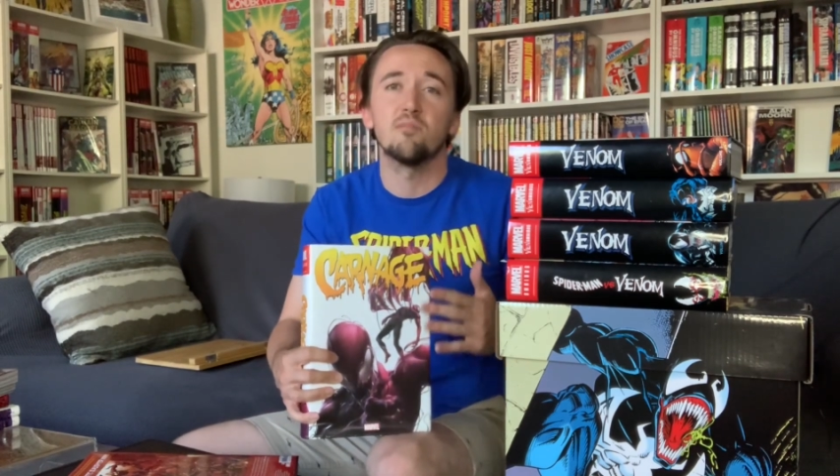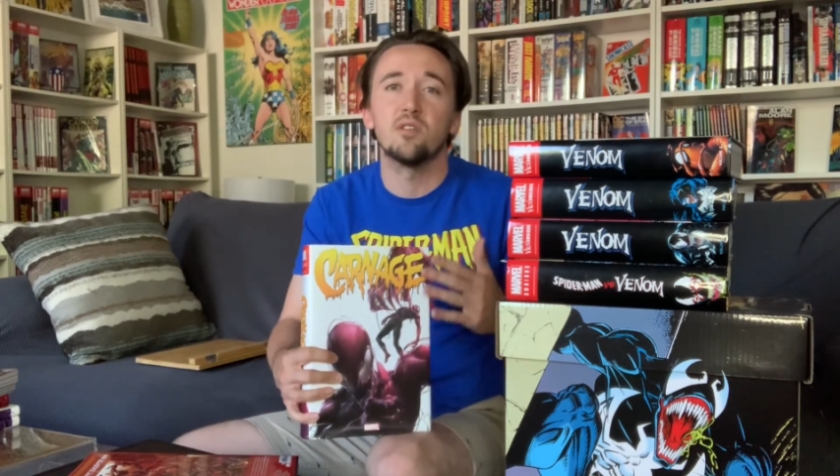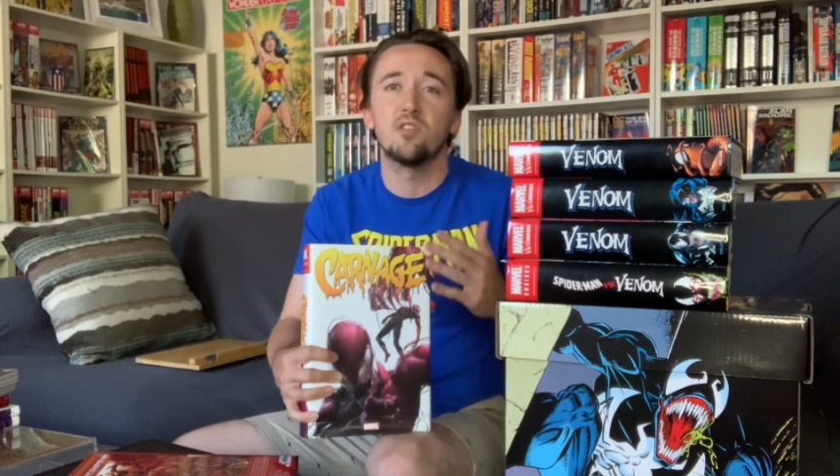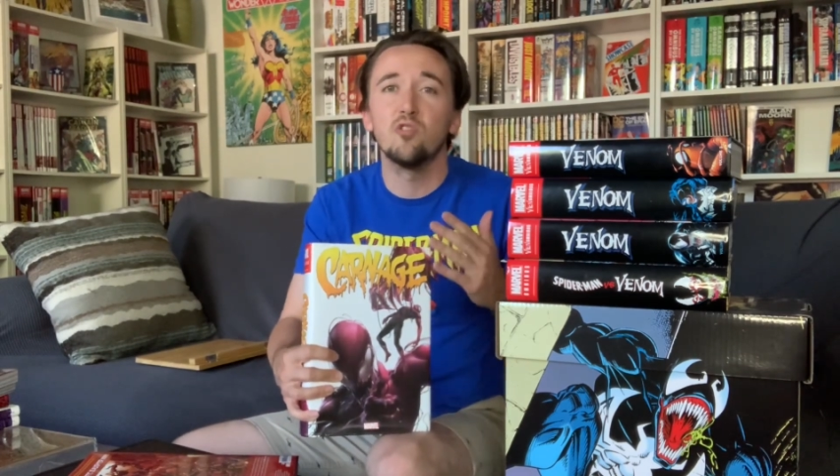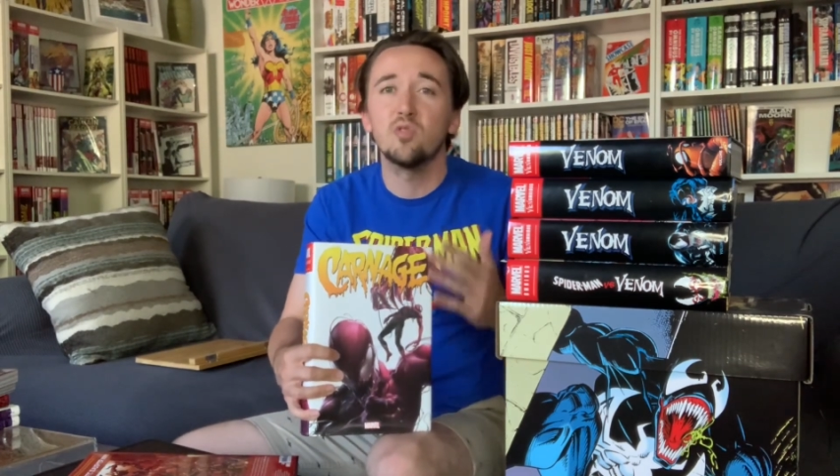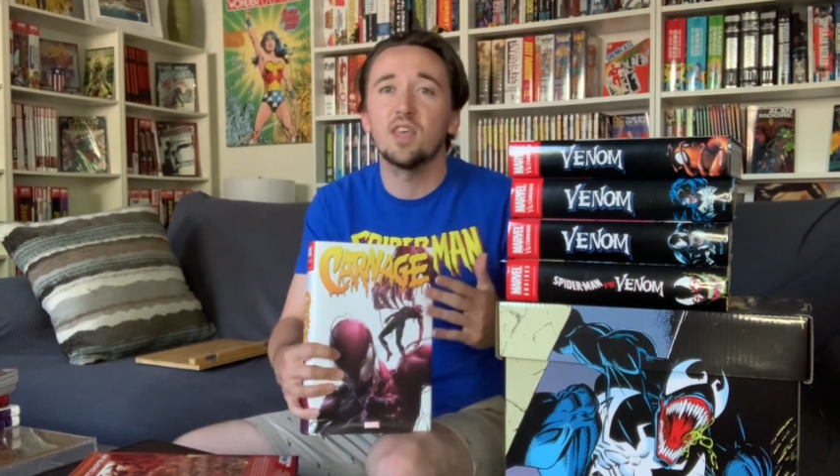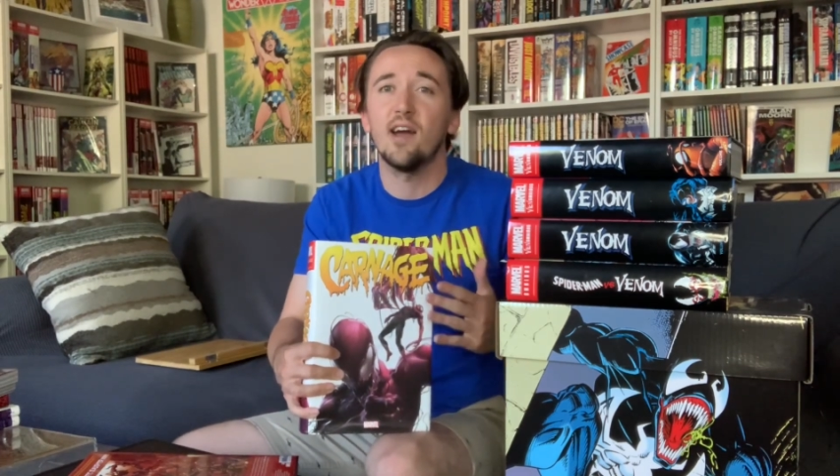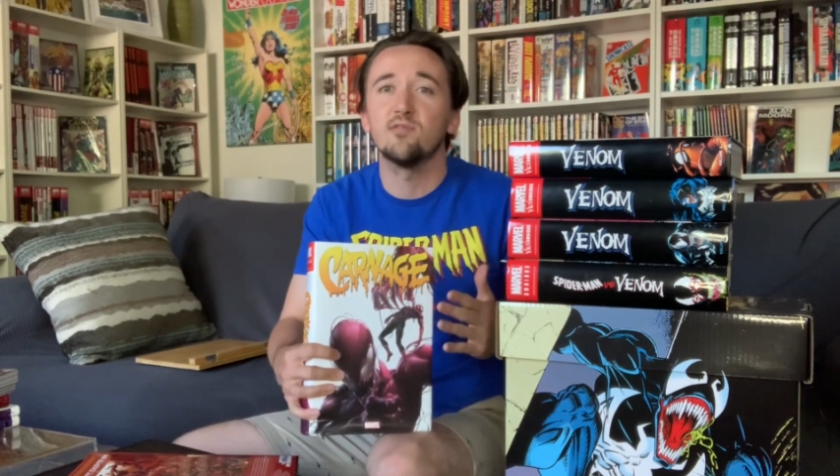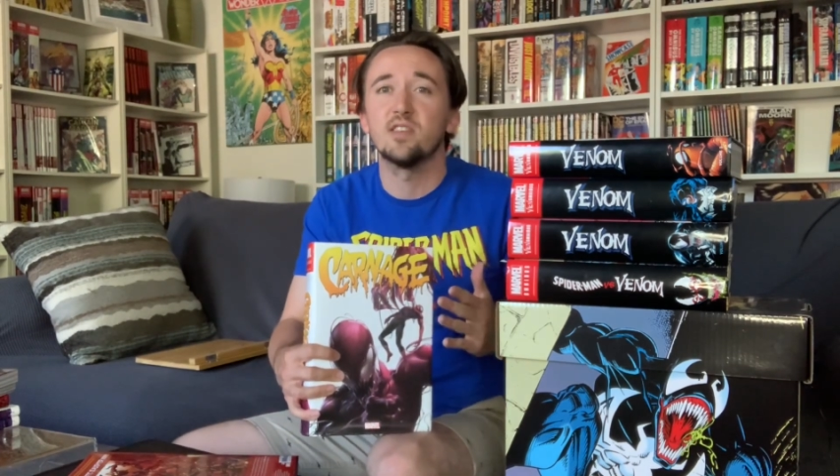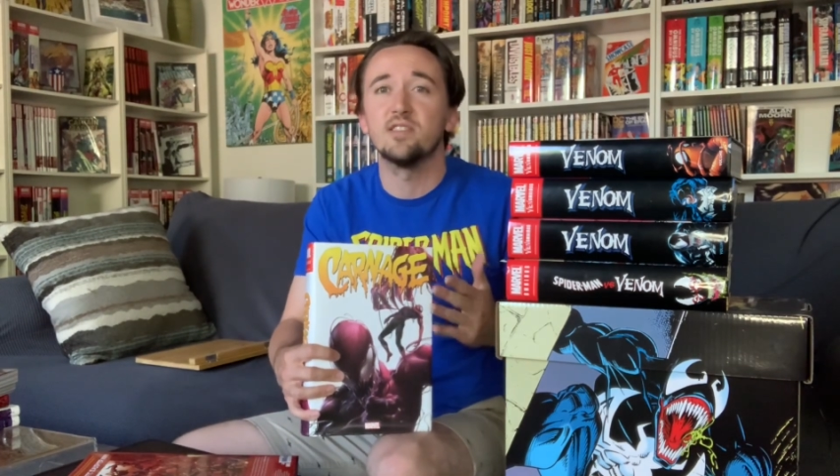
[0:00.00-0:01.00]
the
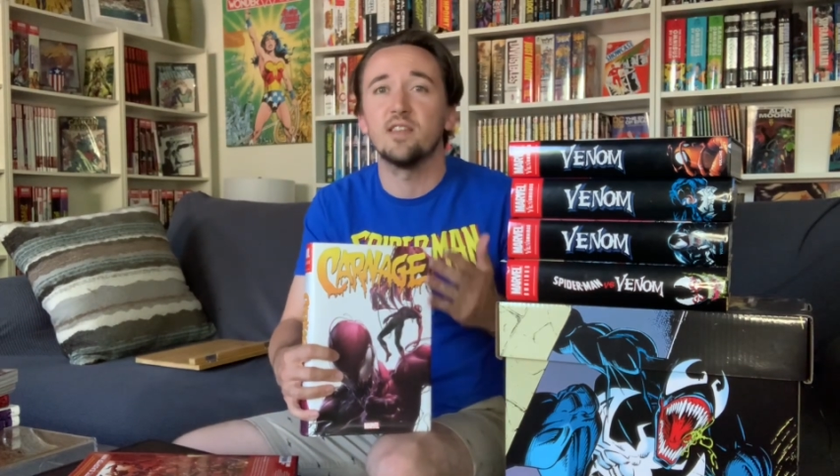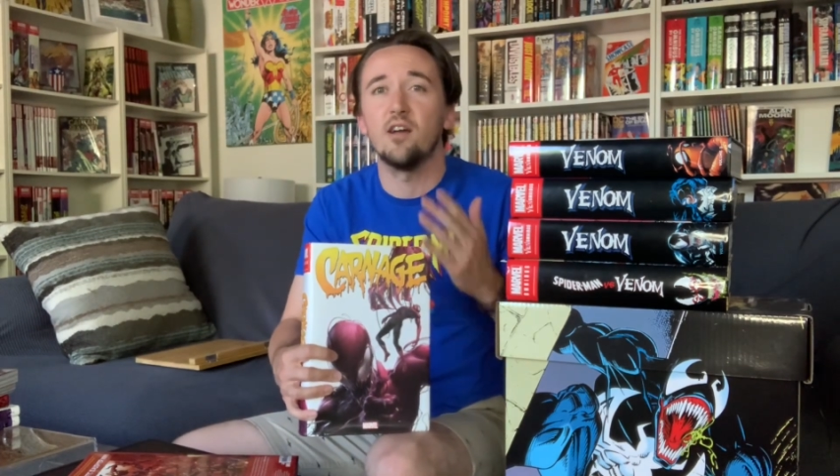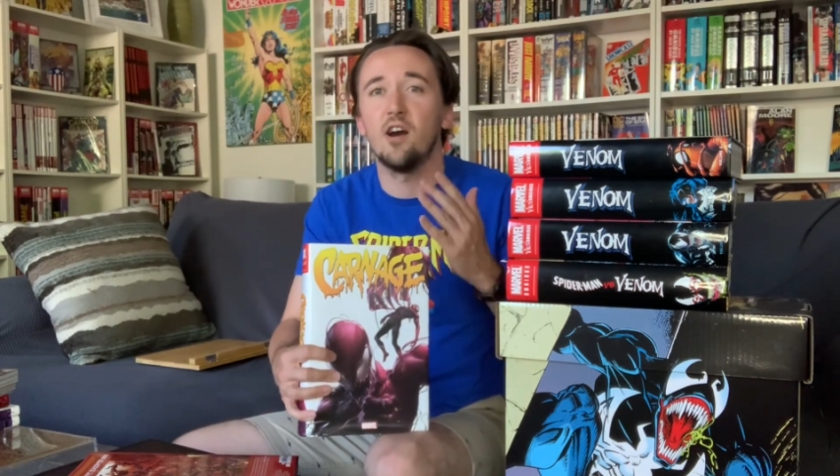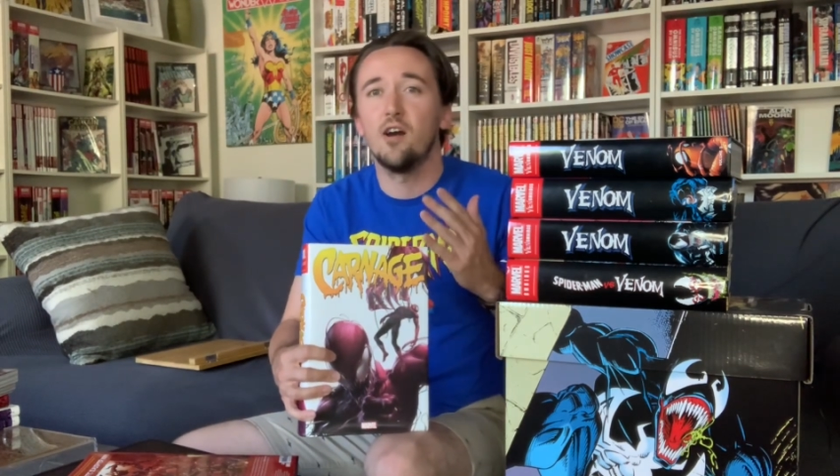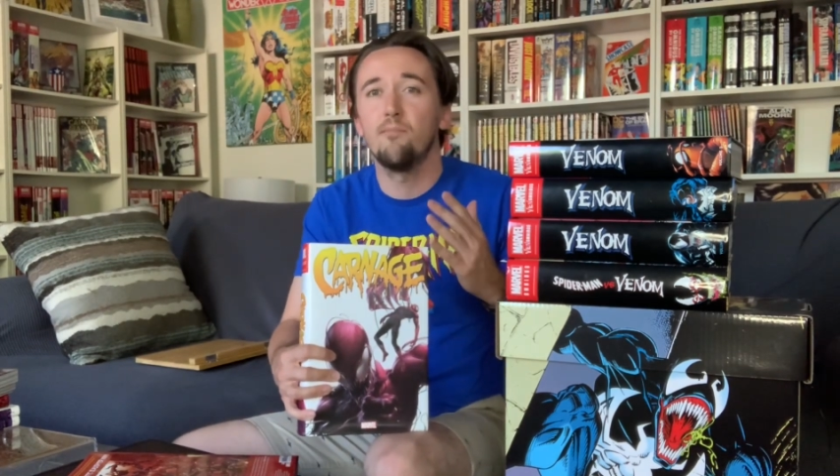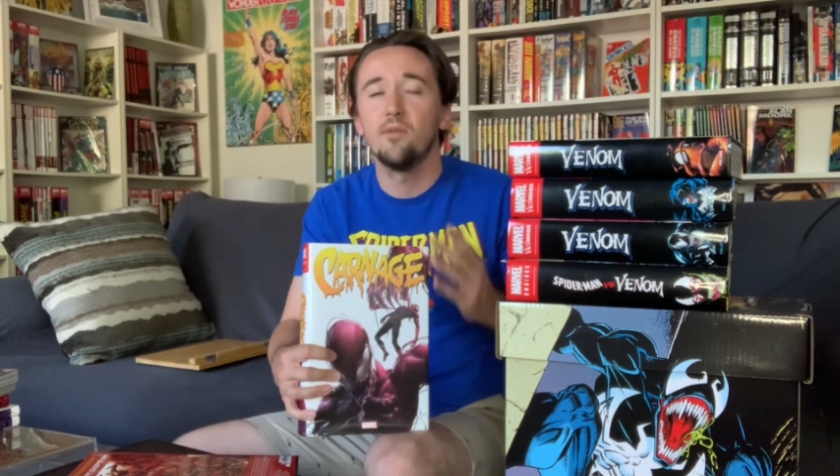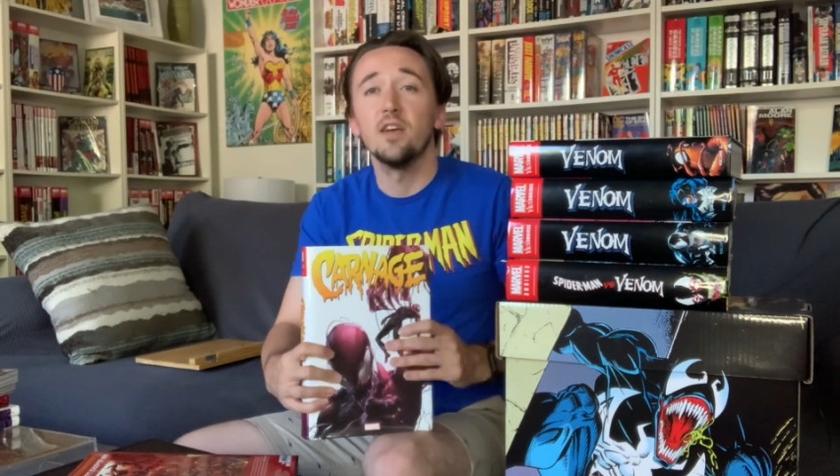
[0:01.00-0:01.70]
2000s and up,